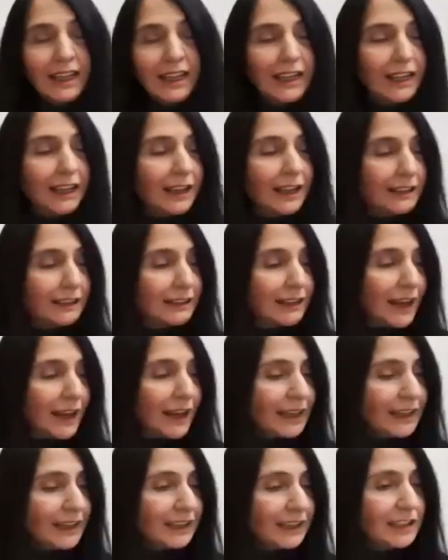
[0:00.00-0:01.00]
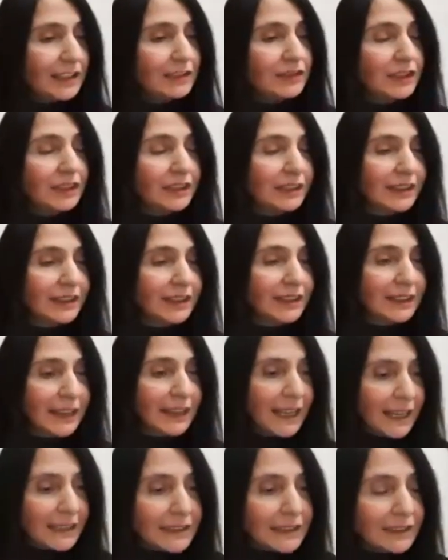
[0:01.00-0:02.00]
And I can even
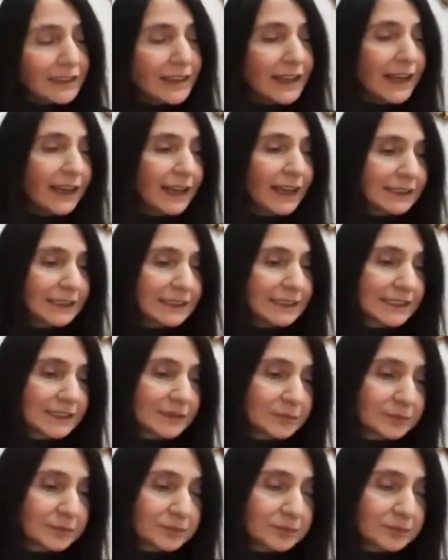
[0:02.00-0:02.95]
connect that